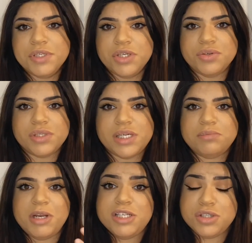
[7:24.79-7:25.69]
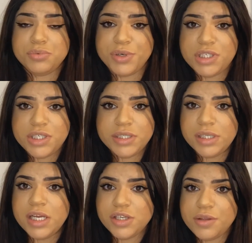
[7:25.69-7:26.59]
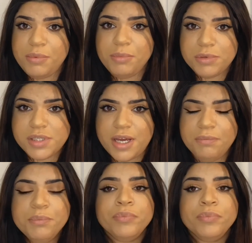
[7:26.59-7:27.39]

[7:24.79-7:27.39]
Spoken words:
to use as many syringes as other people did,